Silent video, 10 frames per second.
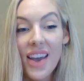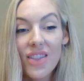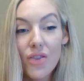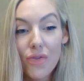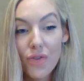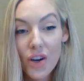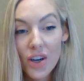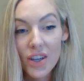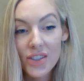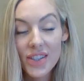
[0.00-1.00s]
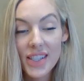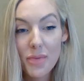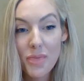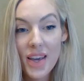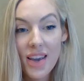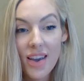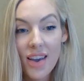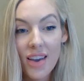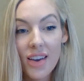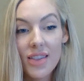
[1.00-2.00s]
The first
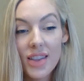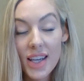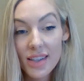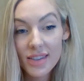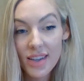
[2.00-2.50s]
being the east